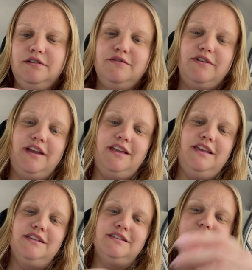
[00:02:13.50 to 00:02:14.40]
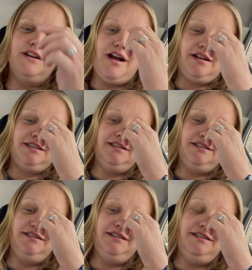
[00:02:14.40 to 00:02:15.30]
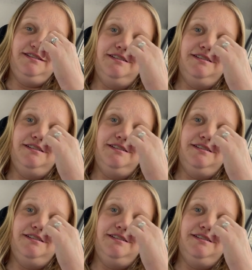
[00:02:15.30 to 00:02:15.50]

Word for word: Frankie is a dachshund.